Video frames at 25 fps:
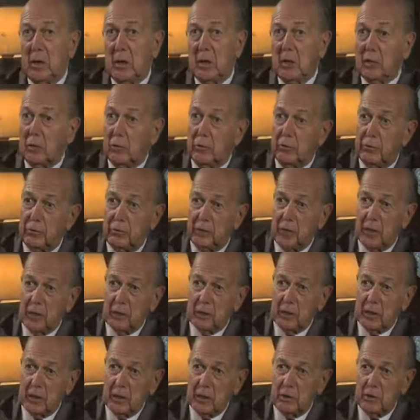and the
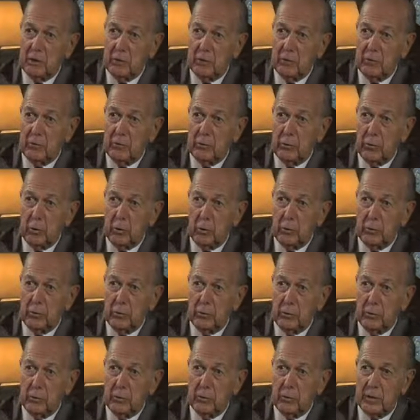foundation, Ford,
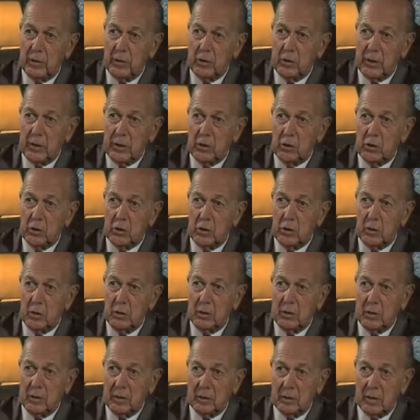Ford
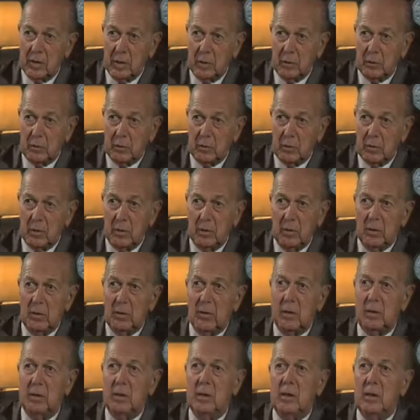Foundation, that came the,
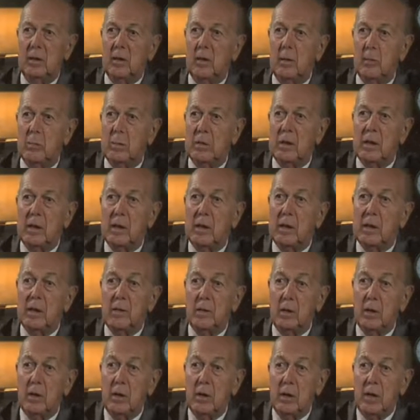a little bit
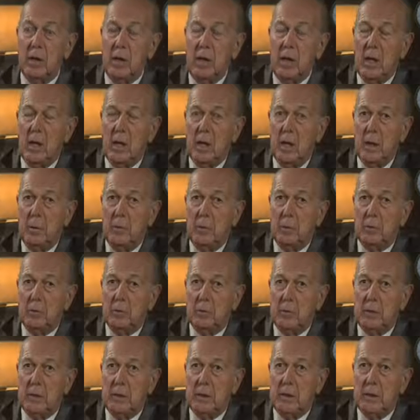later.
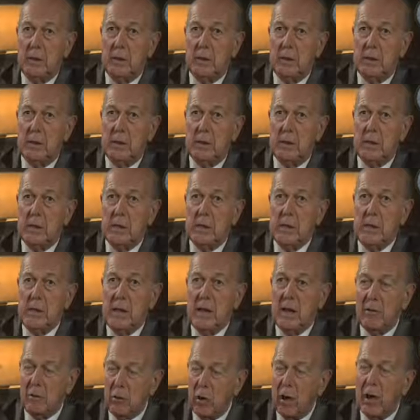But we
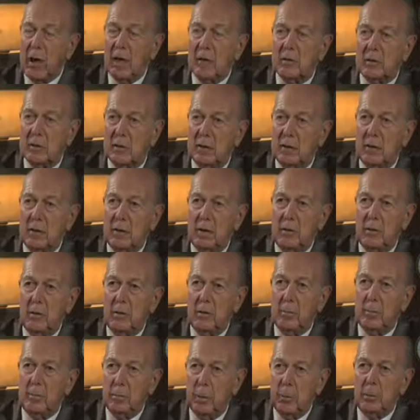never ask any
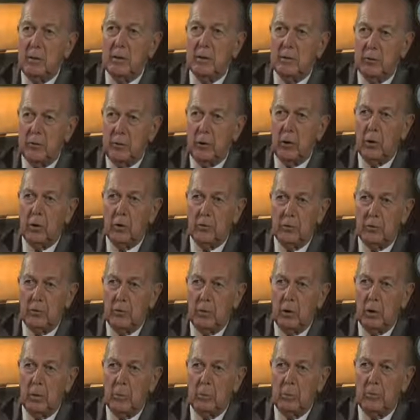public fund
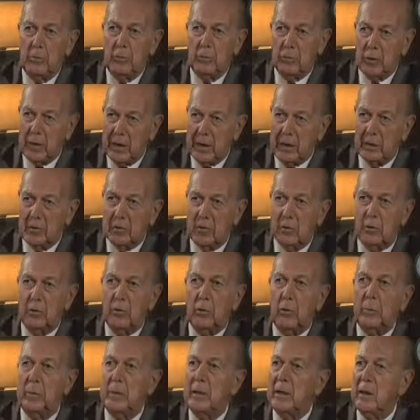from France or
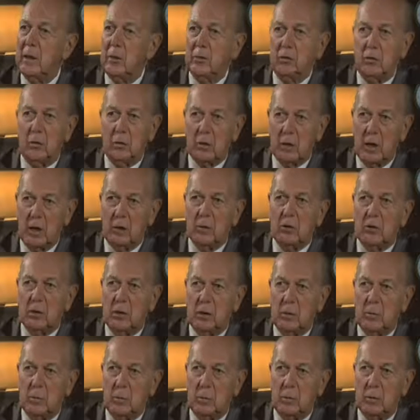from any other
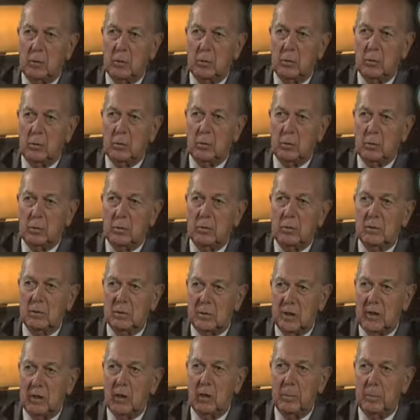country. We want to
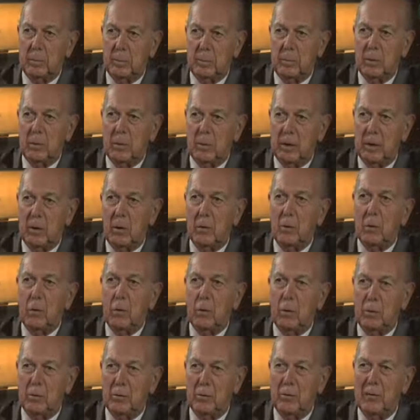stand up on our
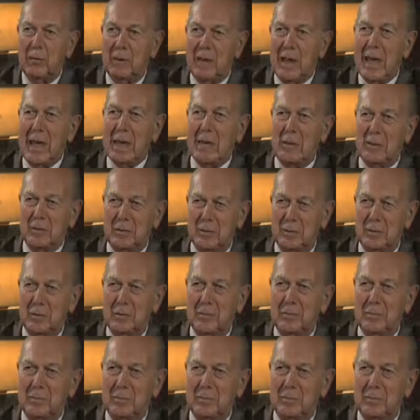own legs.